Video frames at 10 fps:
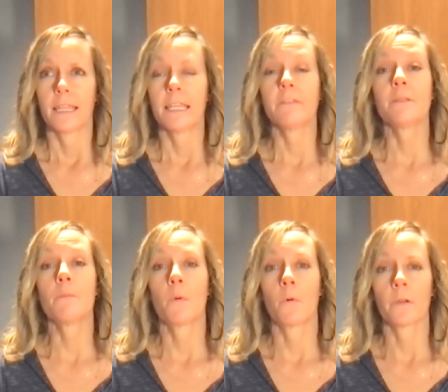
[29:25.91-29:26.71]

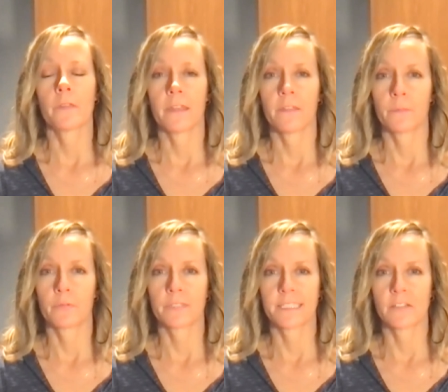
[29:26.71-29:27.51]
Even more than the
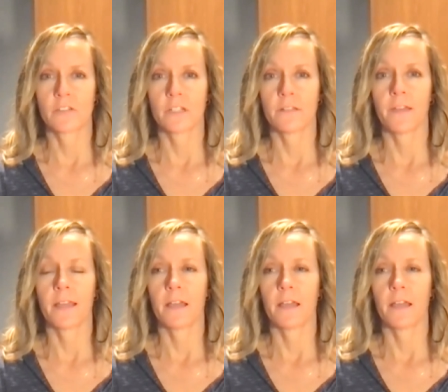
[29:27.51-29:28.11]
precision of